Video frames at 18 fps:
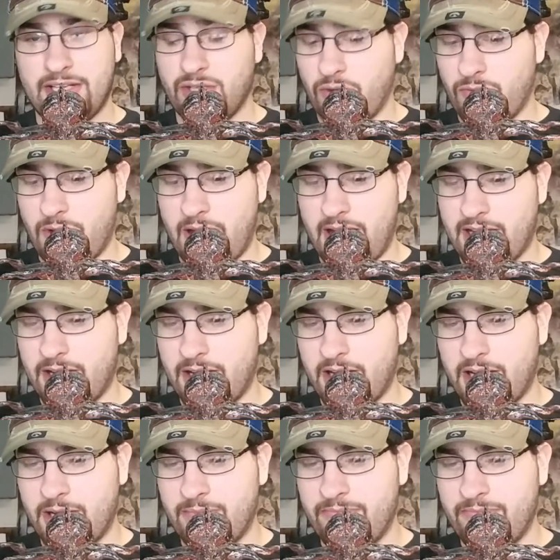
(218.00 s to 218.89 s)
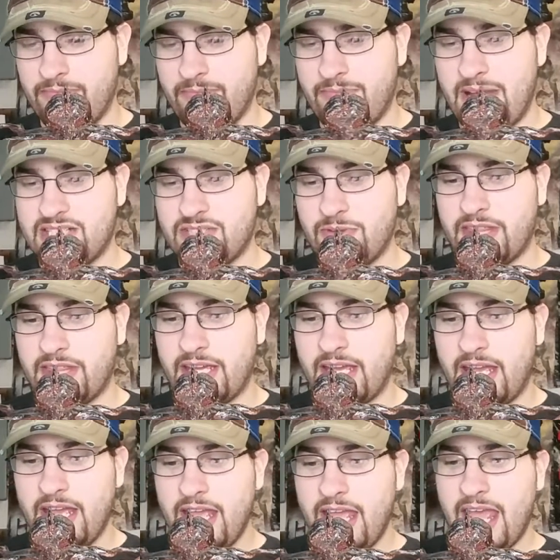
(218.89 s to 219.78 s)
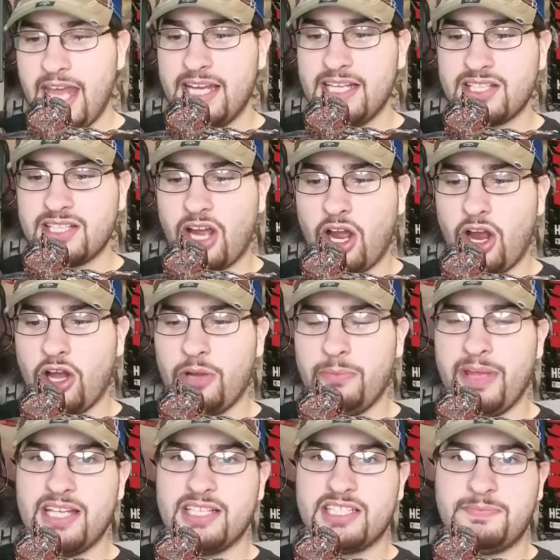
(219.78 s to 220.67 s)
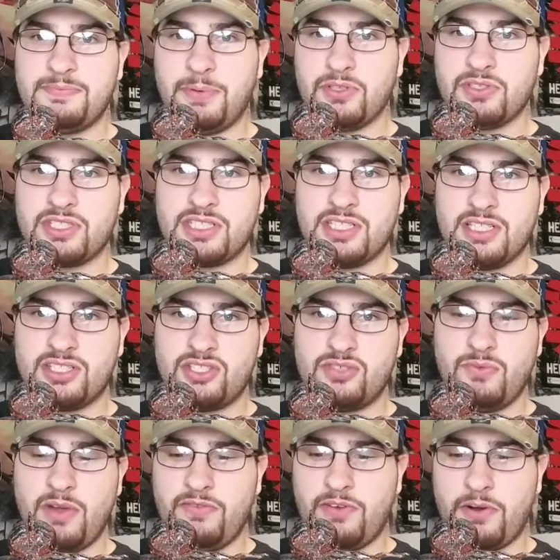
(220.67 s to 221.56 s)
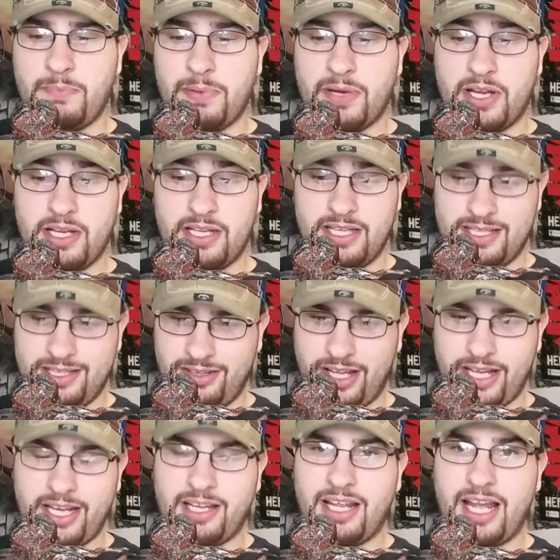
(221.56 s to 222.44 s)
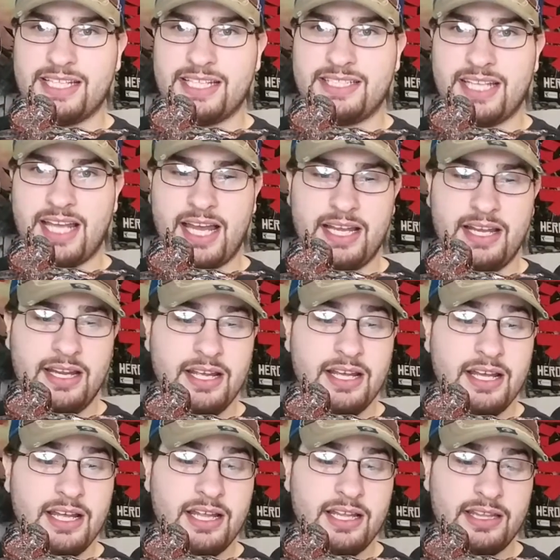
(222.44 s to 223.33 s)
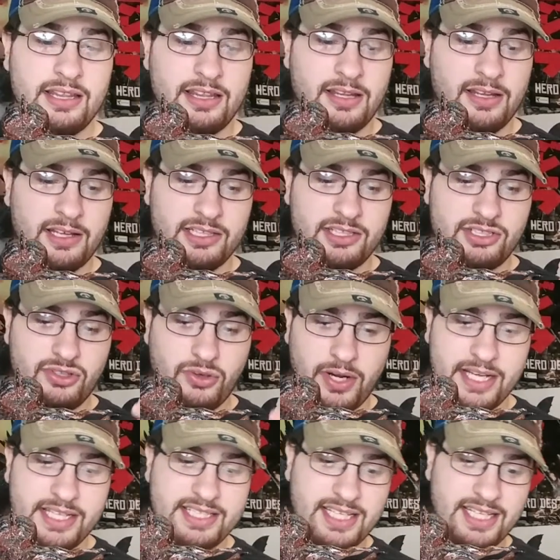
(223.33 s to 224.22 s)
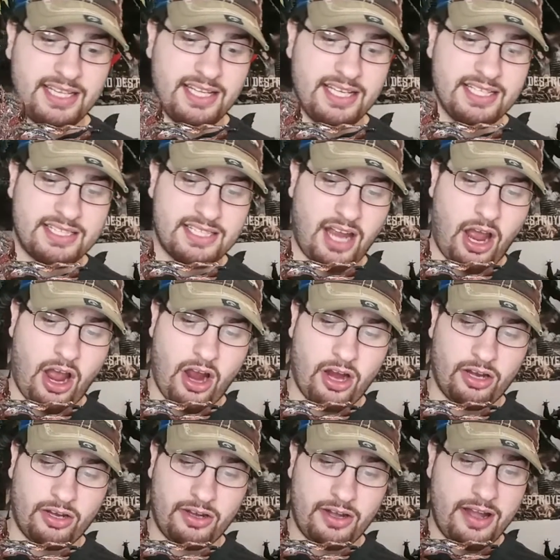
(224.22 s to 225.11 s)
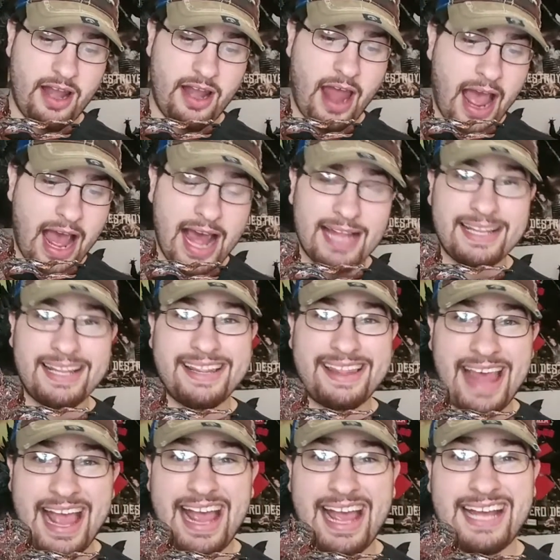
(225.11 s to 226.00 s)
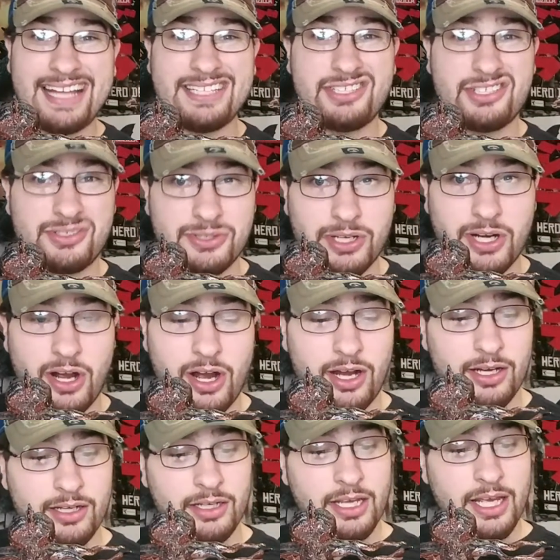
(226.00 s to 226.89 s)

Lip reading: want to mess with it. And his arm is supposed to swivel, but like I said, the joints in this are not that strong.